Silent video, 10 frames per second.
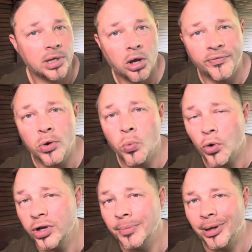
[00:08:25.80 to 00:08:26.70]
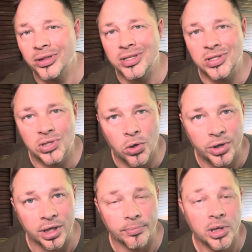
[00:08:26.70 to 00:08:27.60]
Now, if you're worried about the
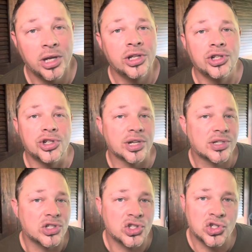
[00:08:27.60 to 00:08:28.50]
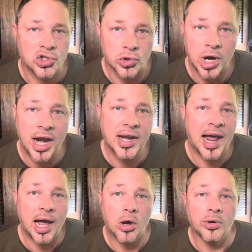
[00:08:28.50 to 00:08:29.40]
sodium, just strain
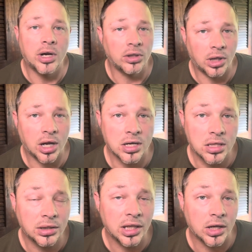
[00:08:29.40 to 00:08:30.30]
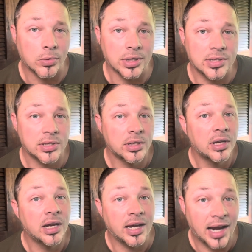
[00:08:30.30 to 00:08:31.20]
out a lot of the liquids
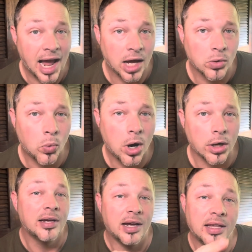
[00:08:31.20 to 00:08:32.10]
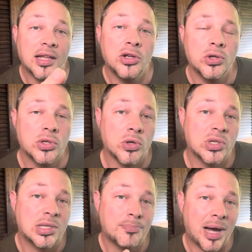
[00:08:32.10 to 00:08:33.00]
and add water, and then use
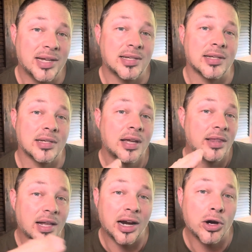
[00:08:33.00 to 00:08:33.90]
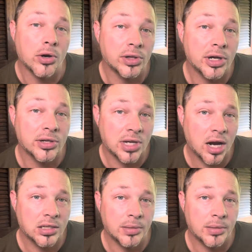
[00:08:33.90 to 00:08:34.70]
those spices that I earlier talked